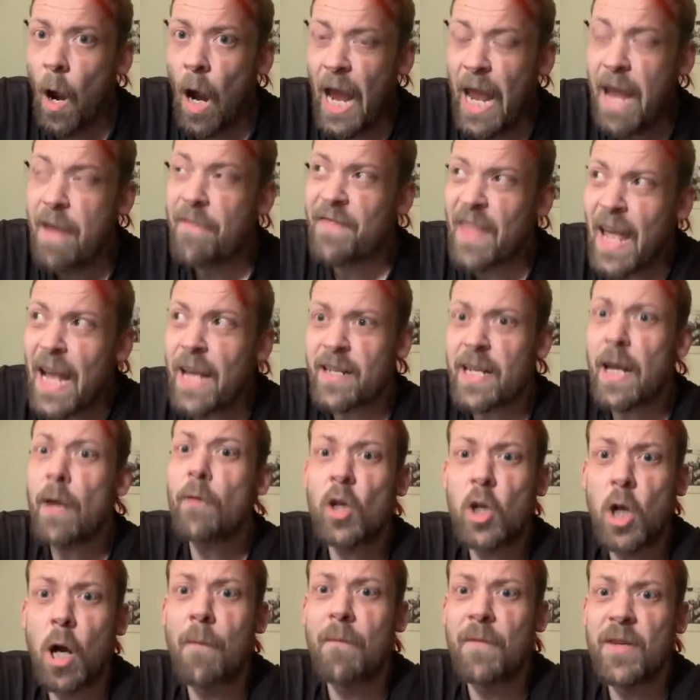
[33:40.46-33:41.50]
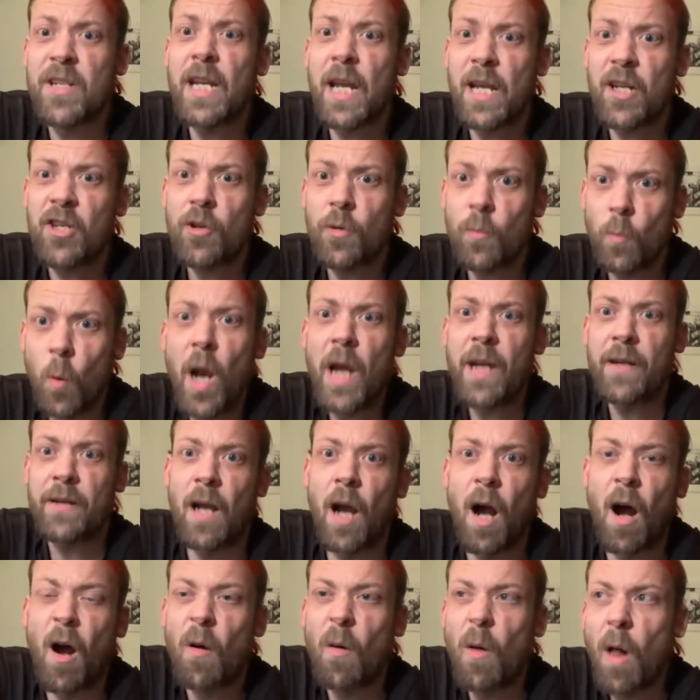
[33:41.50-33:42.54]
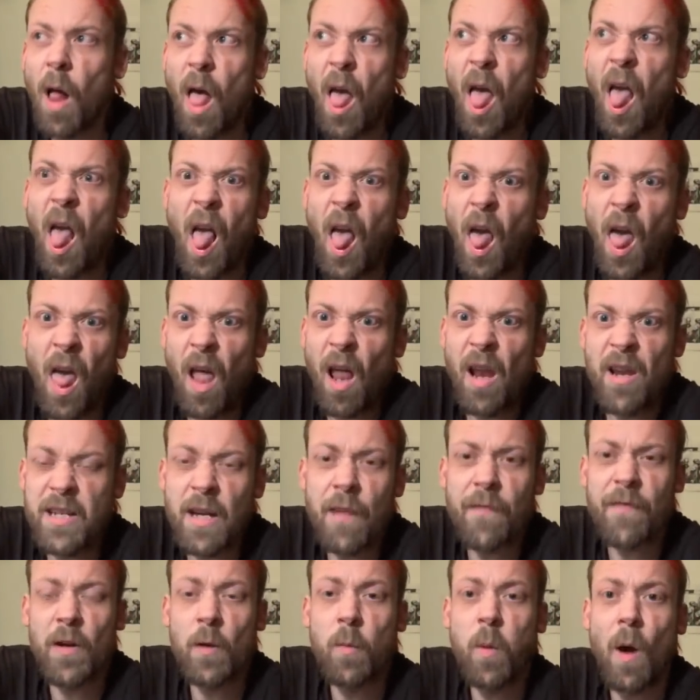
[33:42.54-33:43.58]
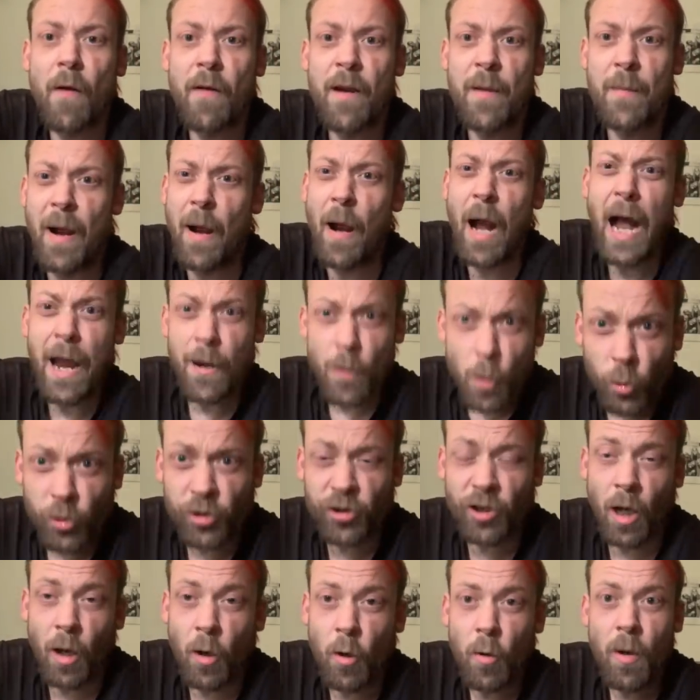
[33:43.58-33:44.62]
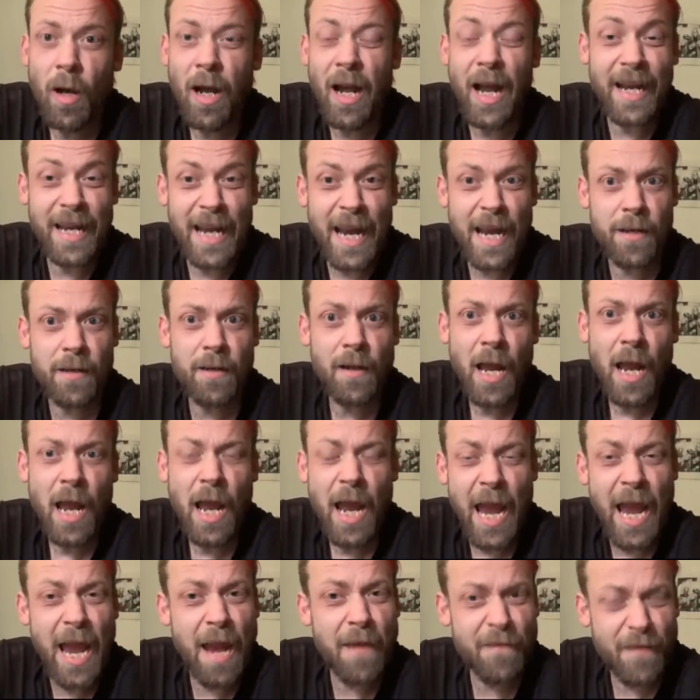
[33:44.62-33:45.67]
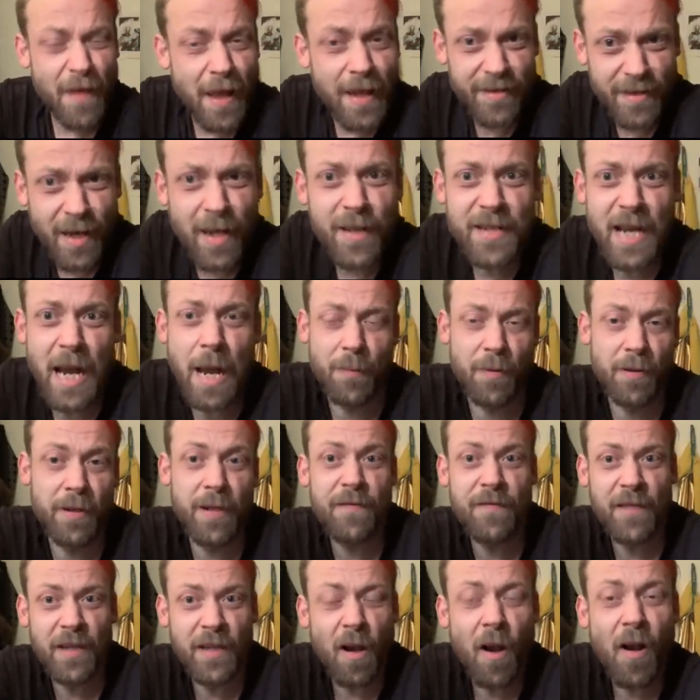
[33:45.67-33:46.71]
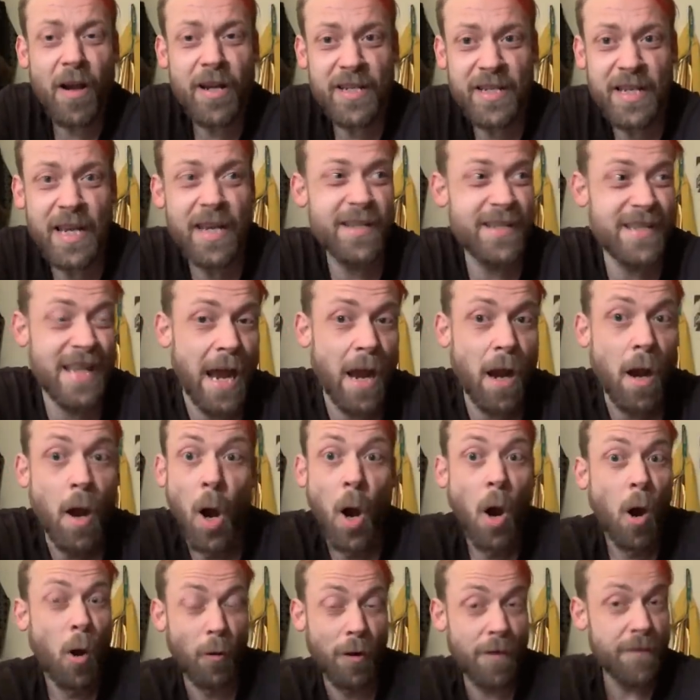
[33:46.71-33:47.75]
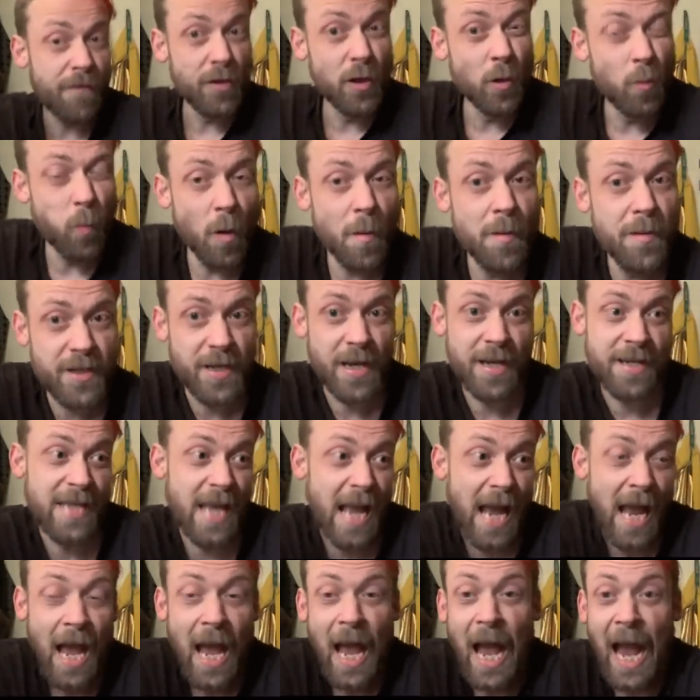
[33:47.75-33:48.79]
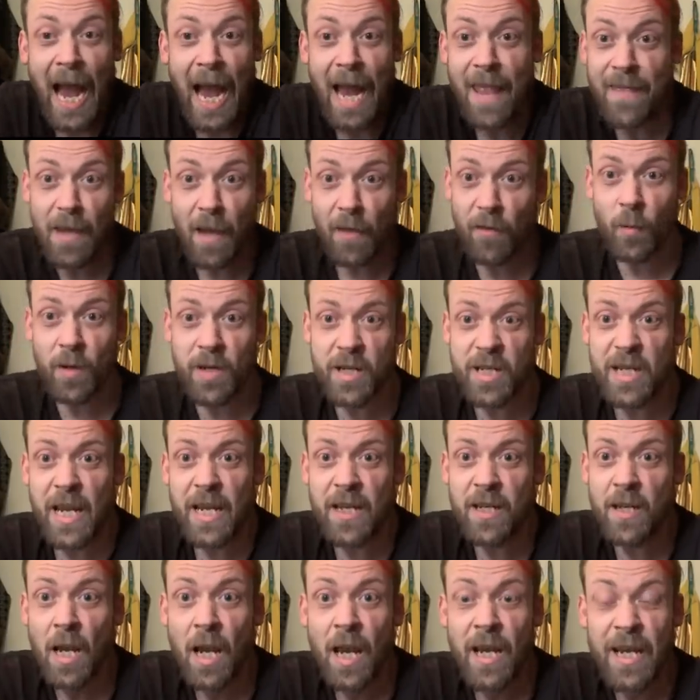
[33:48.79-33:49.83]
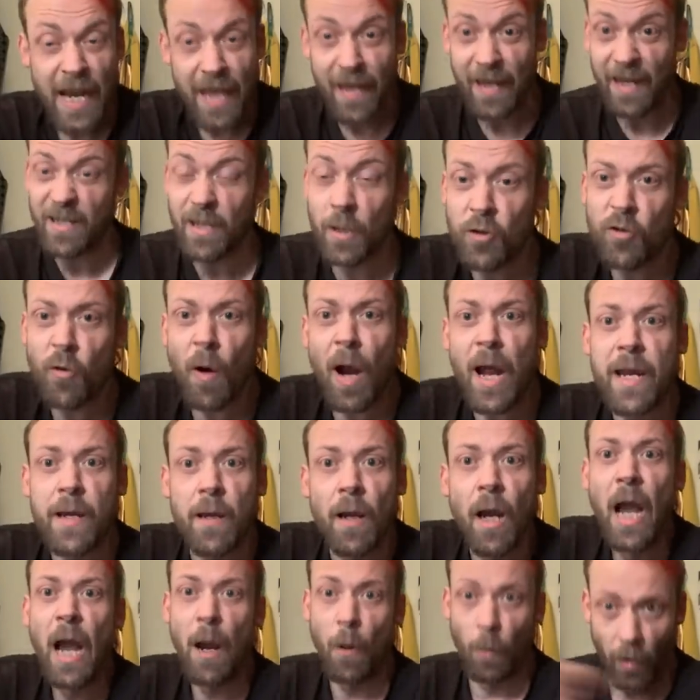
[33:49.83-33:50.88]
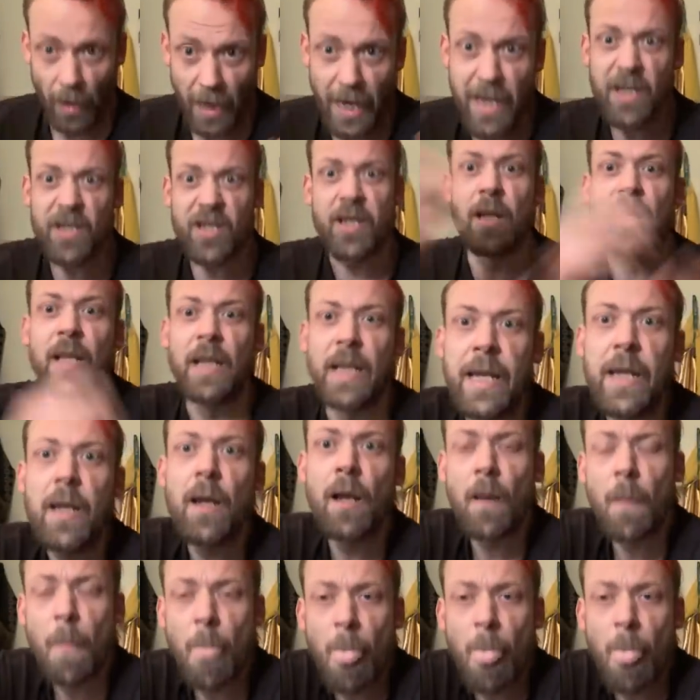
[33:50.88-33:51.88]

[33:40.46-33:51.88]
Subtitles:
If that's how the conversation went, Carl, there's nothing to worry about. And also, again, if that does happen, if the guy says that, or even the woman says that, and the other one says, yeah, that sounds great, instantly,